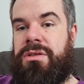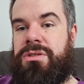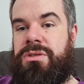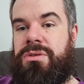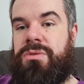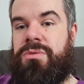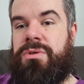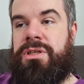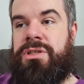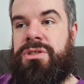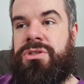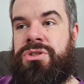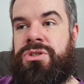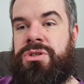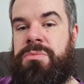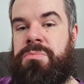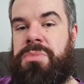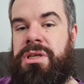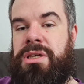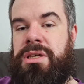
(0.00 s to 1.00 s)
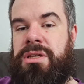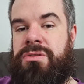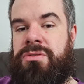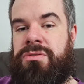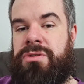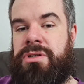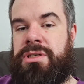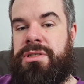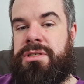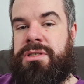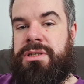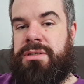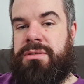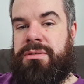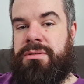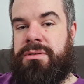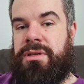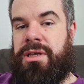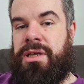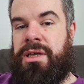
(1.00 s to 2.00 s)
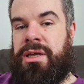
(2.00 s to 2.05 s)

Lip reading: So it should be interesting.